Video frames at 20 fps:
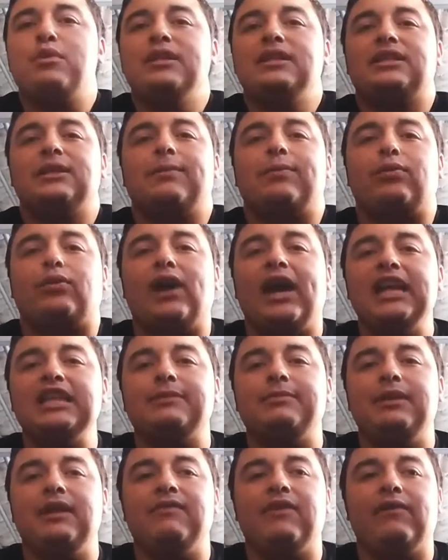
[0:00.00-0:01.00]
wouldn't
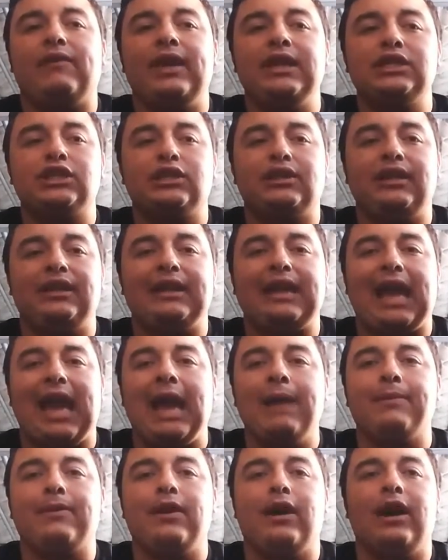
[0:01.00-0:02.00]
surprise me if eventually
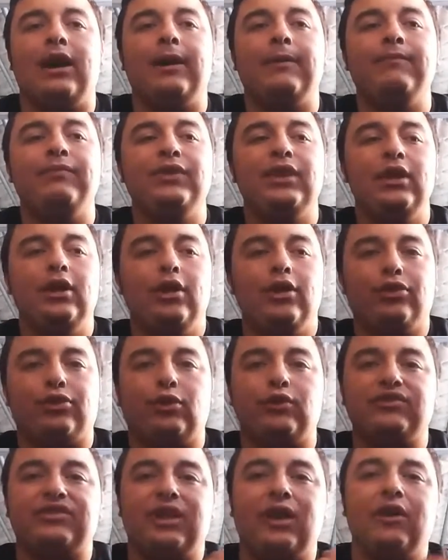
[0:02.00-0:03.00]
Capcom
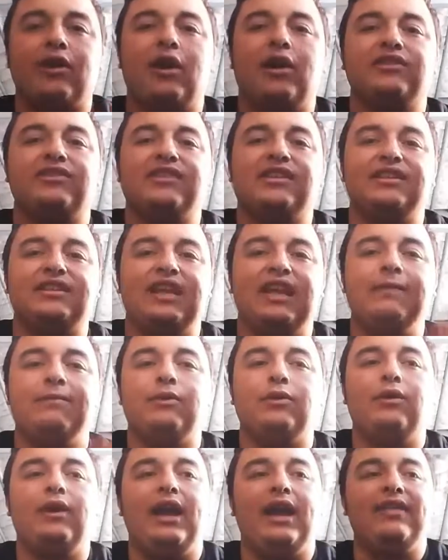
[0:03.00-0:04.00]
throws their cards on the
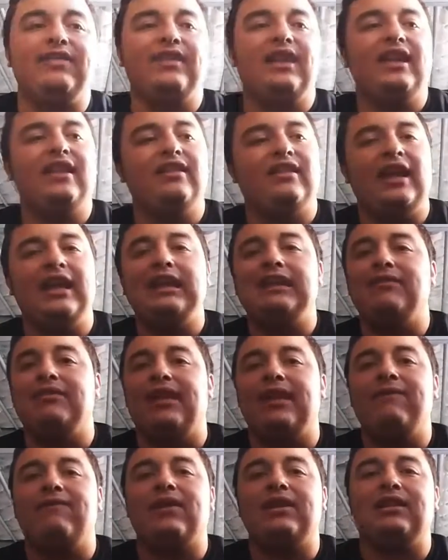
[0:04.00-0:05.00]
table and then
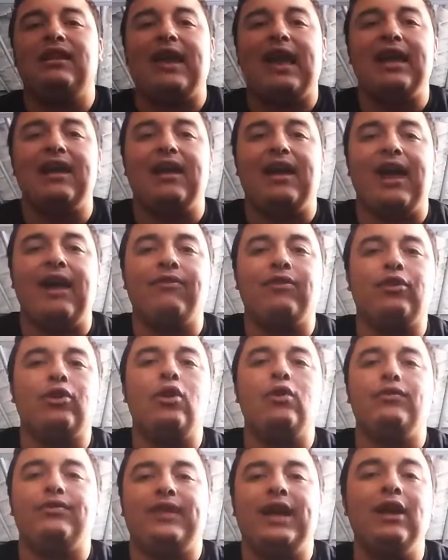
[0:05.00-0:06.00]
they finally have their
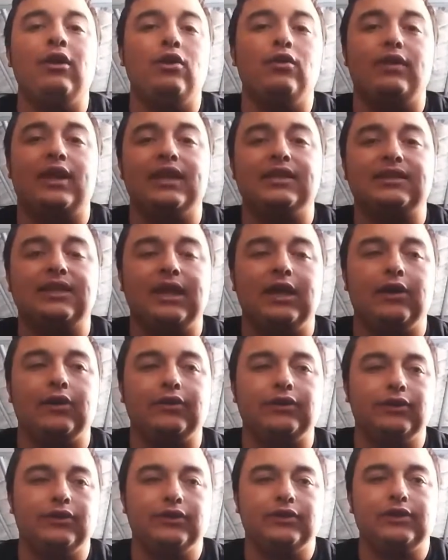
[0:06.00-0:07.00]
own guest
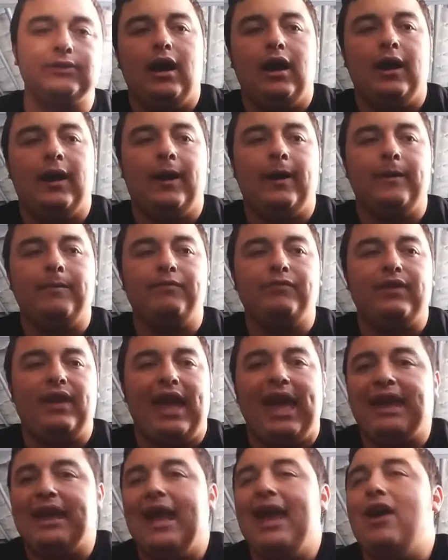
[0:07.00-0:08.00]
characters. And
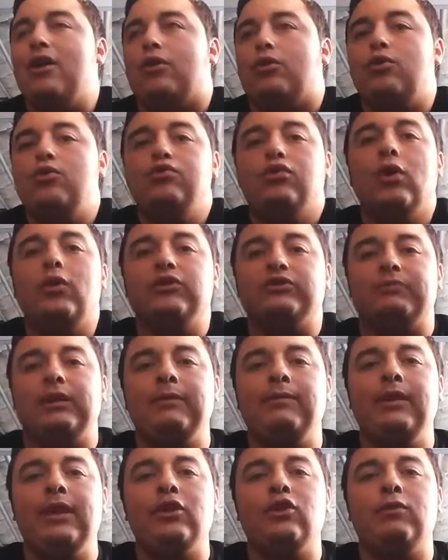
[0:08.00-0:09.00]
hell, who knows?
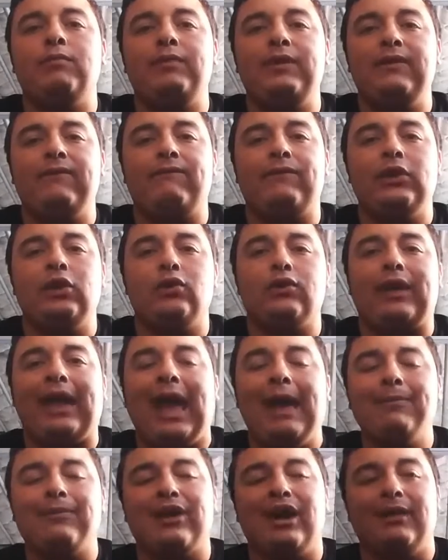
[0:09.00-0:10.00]
Maybe it'll be fellow
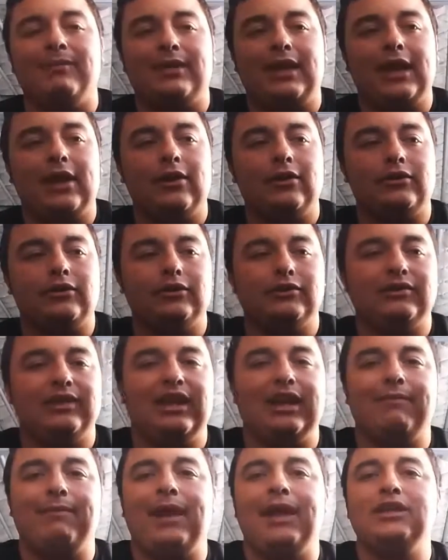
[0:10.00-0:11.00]
Capcom characters.
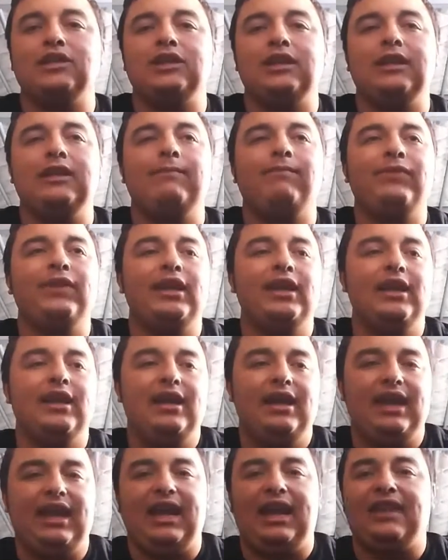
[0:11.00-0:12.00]
Like, imagine
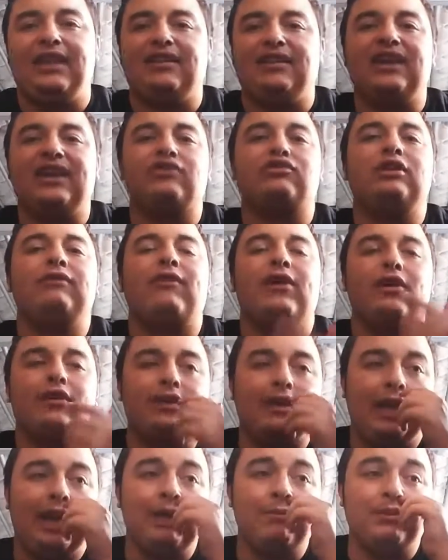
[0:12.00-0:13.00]
in the next Street
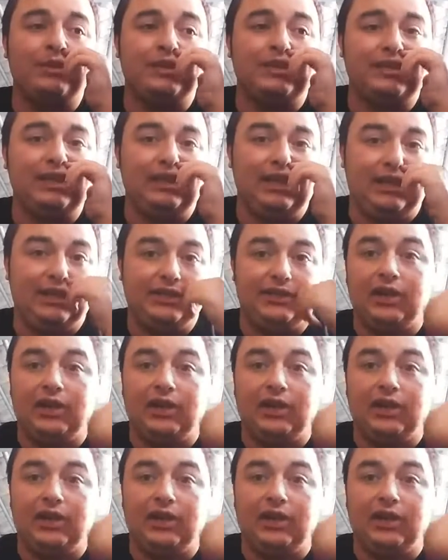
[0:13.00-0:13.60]
Fighter game we see like